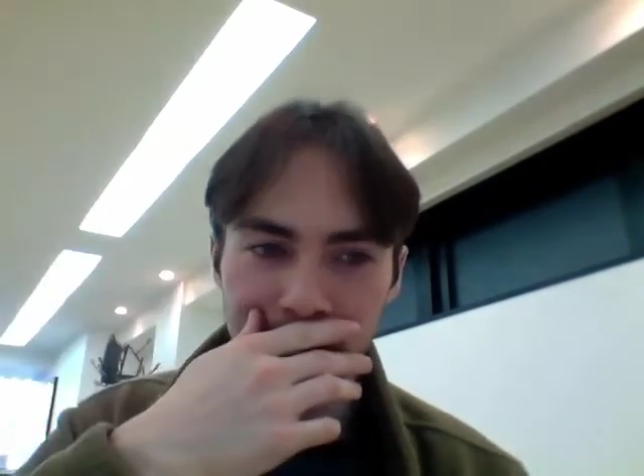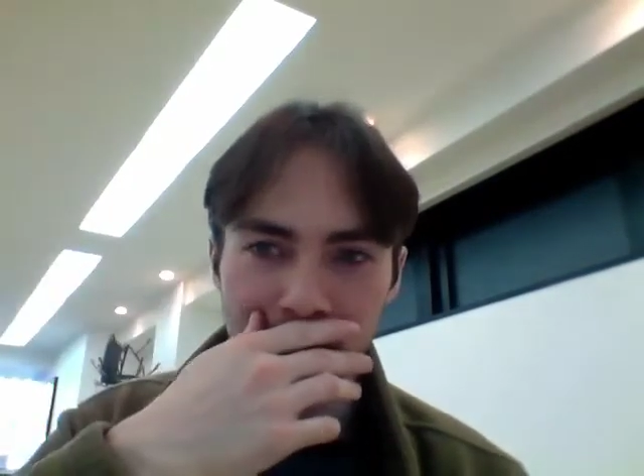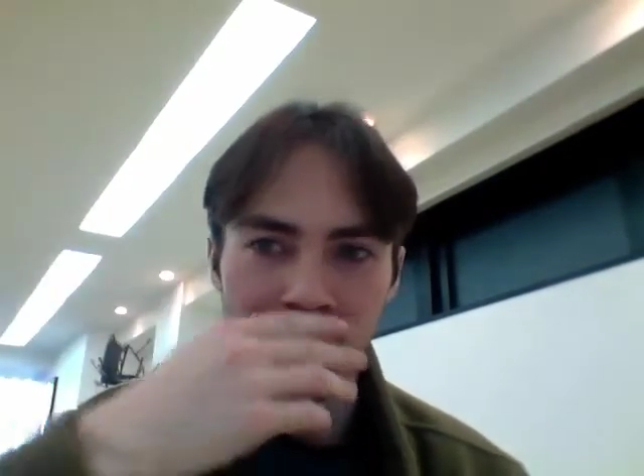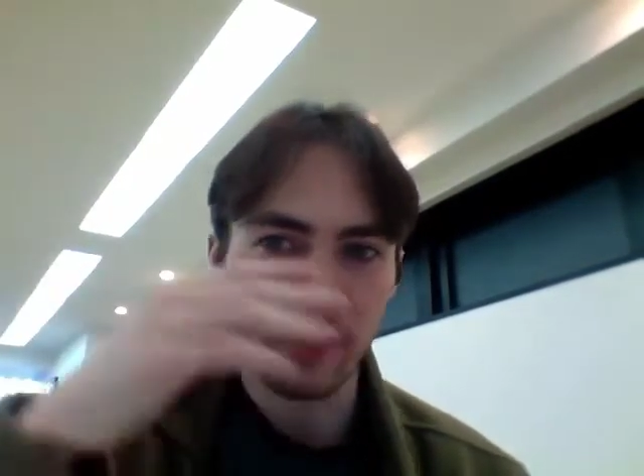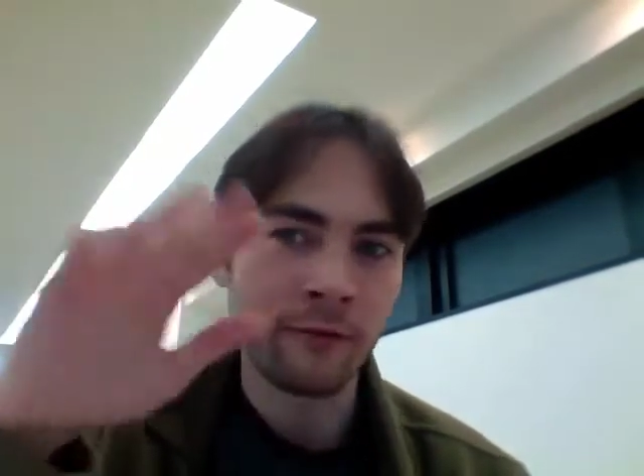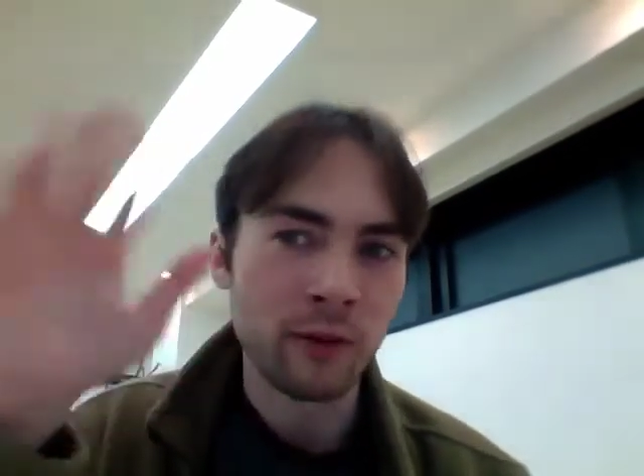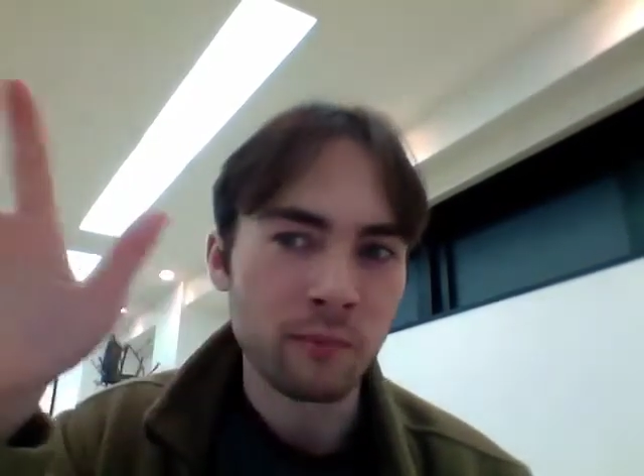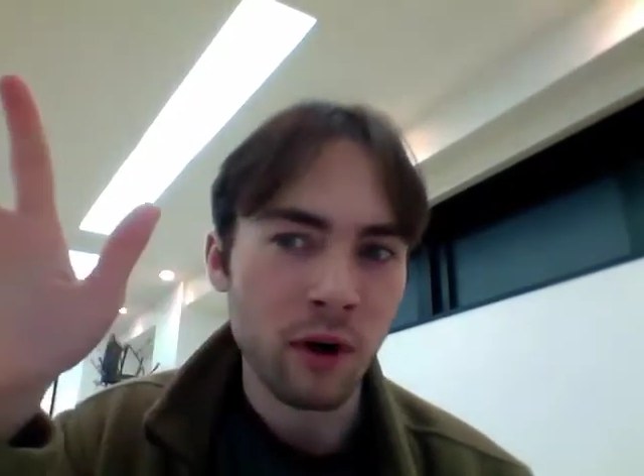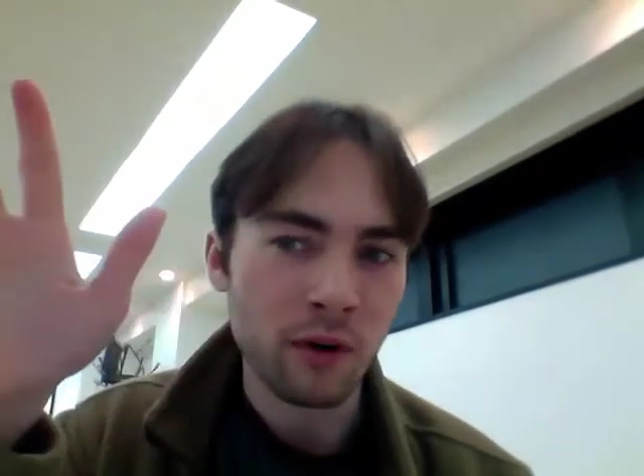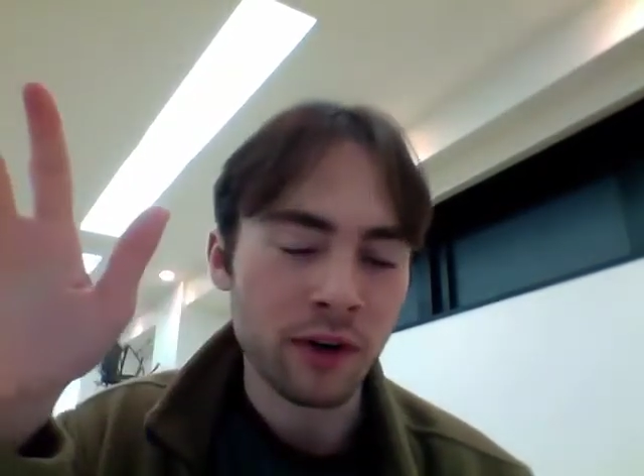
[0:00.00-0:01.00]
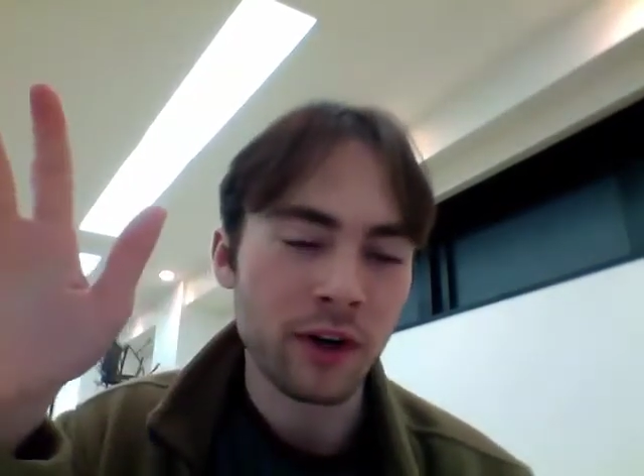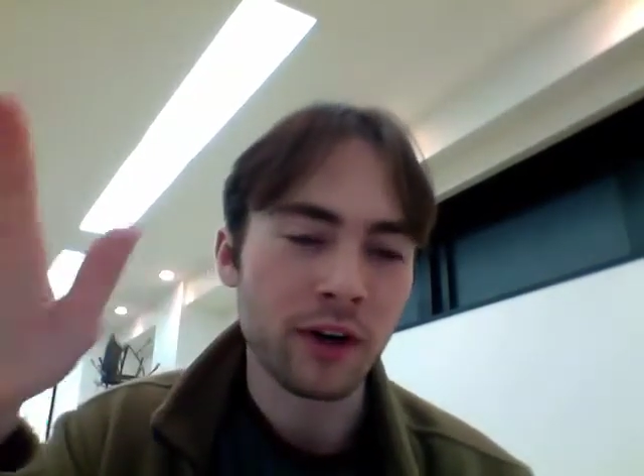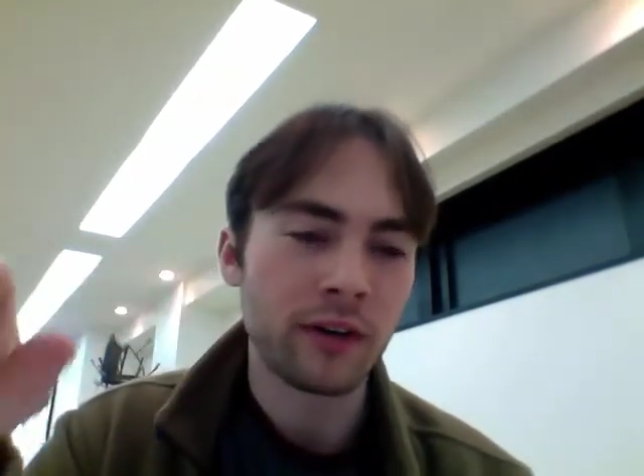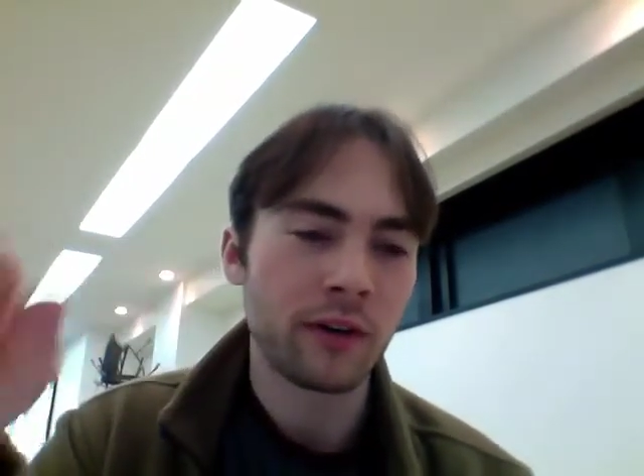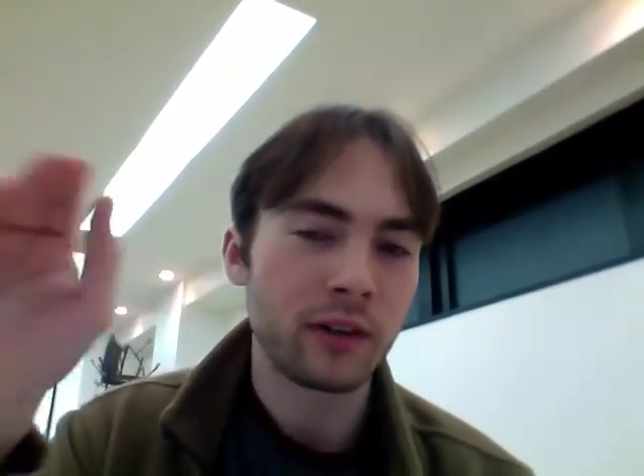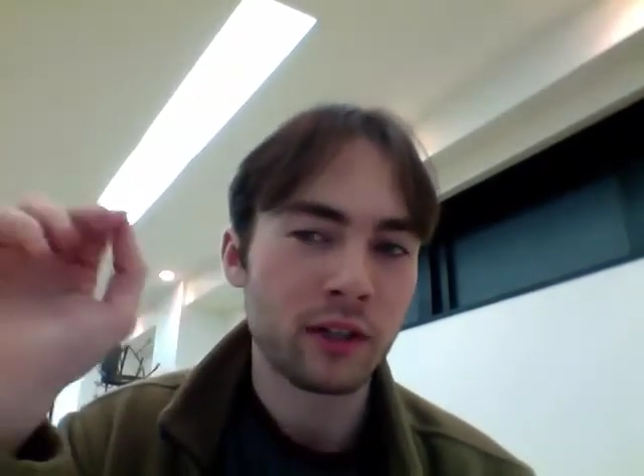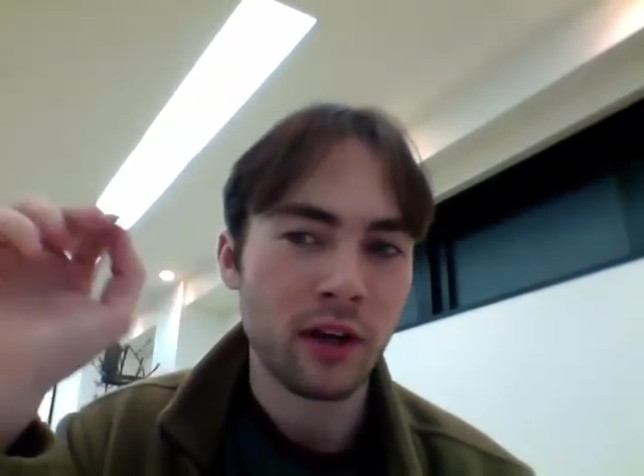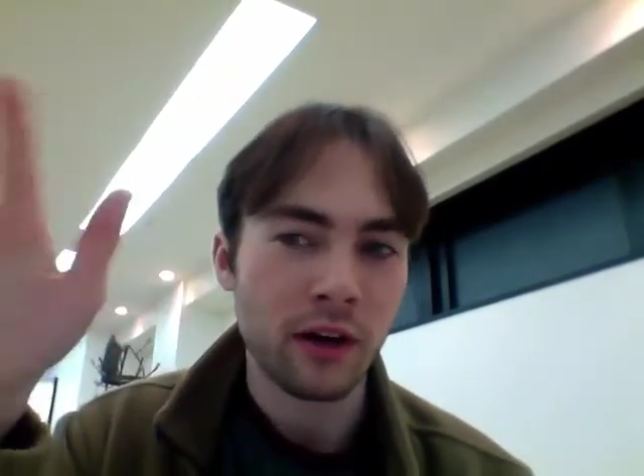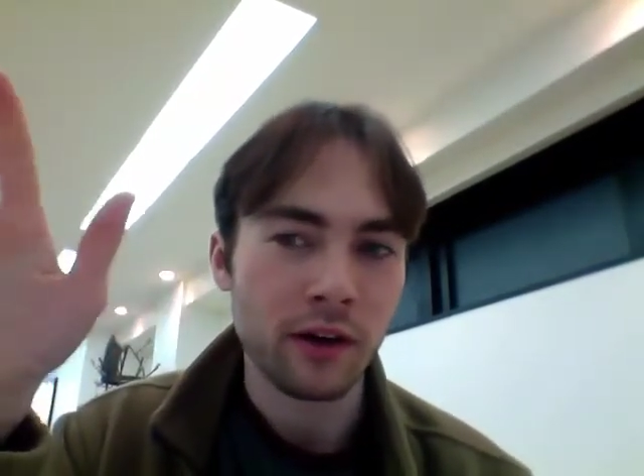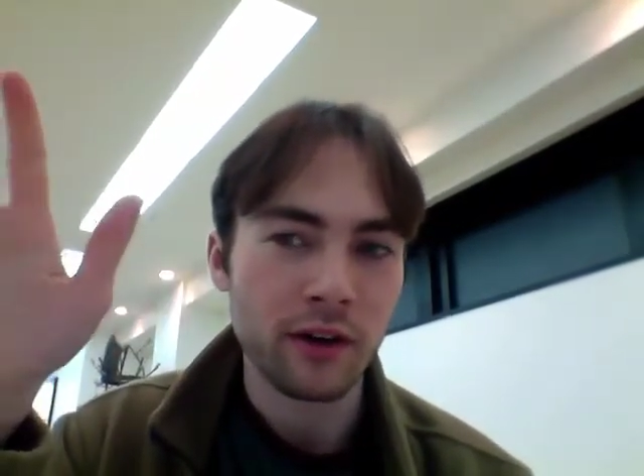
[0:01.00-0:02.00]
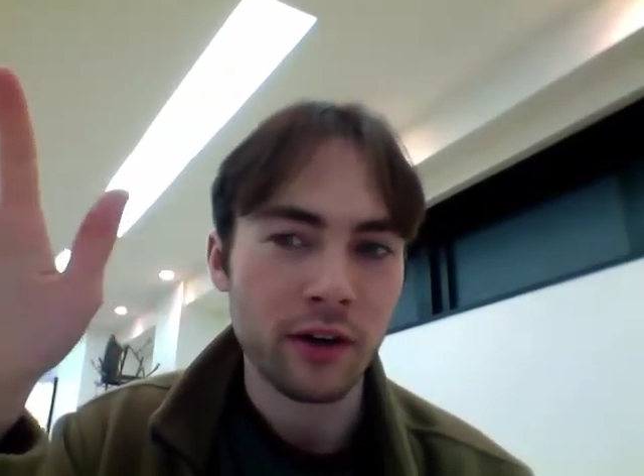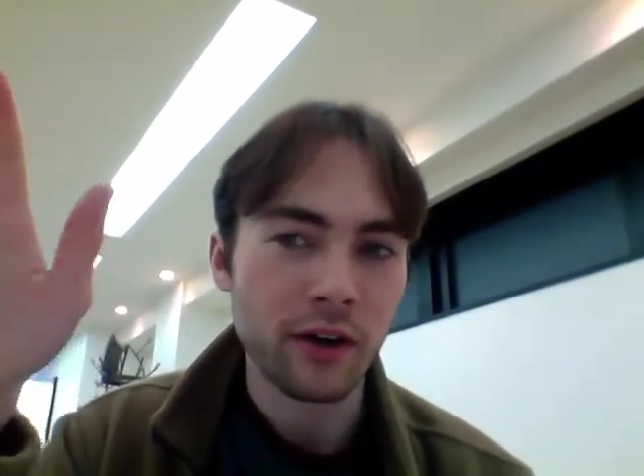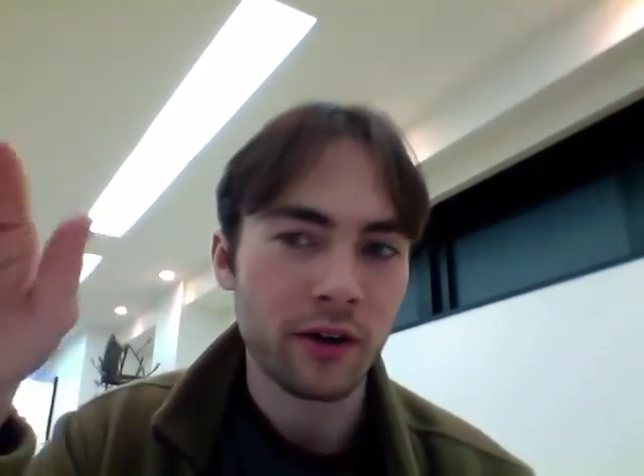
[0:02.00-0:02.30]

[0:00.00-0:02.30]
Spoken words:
or like a football nerd, or a soccer nerd,